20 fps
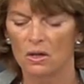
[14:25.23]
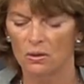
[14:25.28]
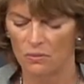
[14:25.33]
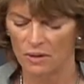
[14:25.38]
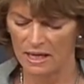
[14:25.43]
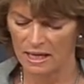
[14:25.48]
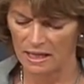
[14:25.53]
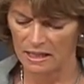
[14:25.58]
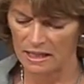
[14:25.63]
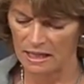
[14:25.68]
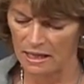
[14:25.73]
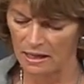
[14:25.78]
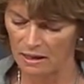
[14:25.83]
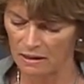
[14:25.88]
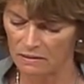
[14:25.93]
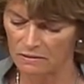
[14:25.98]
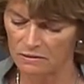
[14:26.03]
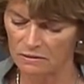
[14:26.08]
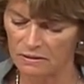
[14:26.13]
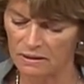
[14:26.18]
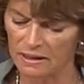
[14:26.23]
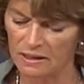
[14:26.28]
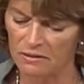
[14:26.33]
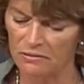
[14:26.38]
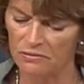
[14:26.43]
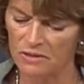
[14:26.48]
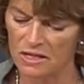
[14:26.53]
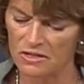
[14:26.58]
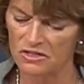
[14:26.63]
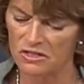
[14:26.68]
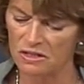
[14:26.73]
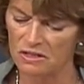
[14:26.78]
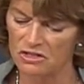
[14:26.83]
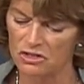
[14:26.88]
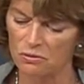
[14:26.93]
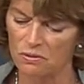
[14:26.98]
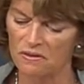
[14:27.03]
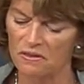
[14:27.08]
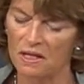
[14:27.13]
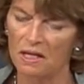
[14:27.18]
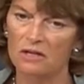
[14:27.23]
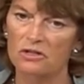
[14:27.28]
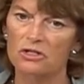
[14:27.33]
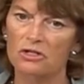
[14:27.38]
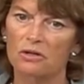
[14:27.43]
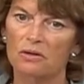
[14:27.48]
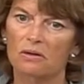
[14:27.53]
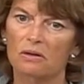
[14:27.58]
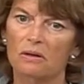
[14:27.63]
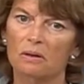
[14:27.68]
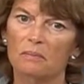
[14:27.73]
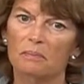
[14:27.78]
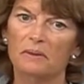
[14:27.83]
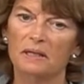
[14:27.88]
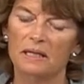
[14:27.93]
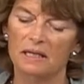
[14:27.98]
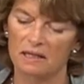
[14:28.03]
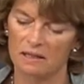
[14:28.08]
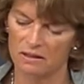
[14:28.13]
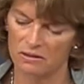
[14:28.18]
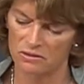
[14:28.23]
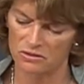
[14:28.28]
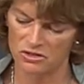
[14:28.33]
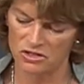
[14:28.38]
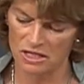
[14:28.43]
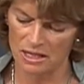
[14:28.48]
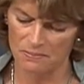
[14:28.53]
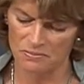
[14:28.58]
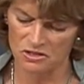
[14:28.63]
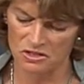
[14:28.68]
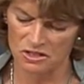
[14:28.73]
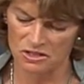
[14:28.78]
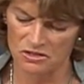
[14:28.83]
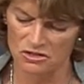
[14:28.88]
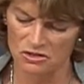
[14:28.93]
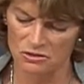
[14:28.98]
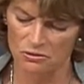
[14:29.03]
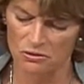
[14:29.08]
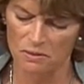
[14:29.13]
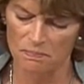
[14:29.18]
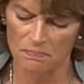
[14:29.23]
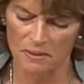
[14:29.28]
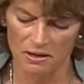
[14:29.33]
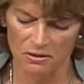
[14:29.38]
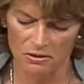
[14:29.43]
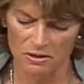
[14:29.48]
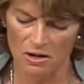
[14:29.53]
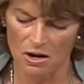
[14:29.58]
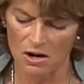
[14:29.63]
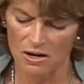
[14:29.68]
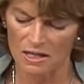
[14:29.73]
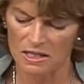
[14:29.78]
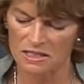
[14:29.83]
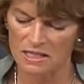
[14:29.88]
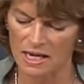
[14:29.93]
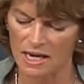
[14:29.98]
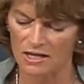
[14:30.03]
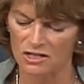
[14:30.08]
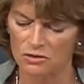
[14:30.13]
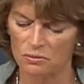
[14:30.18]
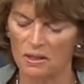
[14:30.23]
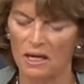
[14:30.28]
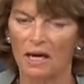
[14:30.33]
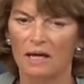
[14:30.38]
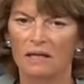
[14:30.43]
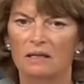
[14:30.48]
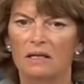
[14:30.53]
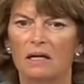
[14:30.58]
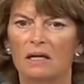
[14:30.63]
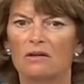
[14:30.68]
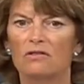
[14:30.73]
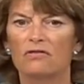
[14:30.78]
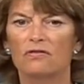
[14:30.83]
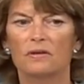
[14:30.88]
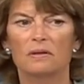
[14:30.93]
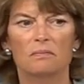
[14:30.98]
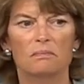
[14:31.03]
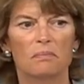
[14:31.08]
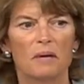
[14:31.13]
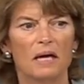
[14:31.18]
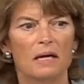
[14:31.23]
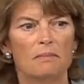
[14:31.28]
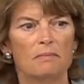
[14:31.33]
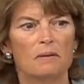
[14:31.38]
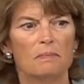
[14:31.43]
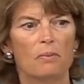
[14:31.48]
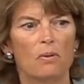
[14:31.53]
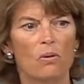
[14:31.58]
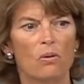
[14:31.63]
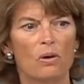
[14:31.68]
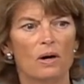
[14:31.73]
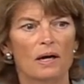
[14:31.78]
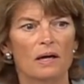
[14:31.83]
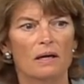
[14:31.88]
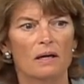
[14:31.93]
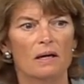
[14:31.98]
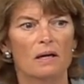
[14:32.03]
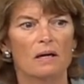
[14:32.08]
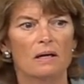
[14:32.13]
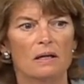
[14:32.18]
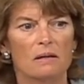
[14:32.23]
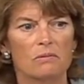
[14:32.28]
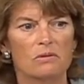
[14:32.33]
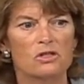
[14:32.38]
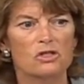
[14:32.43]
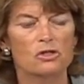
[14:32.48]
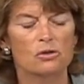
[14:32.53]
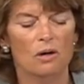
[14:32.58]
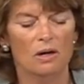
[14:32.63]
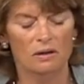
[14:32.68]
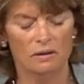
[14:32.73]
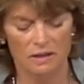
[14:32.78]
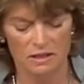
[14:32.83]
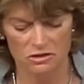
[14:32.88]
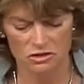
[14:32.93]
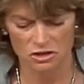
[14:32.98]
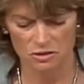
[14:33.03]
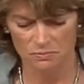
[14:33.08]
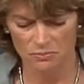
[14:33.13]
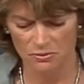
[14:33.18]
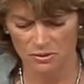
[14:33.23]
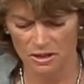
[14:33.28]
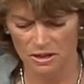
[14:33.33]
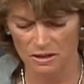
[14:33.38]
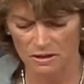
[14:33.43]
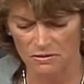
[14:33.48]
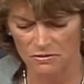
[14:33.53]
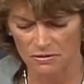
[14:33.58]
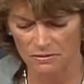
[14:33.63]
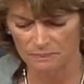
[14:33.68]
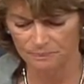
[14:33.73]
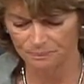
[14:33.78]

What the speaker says: We had elderly residents with internal bleeding or sepsis or apparent heart attacks. We had an infant baby boy that was struggling to breathe.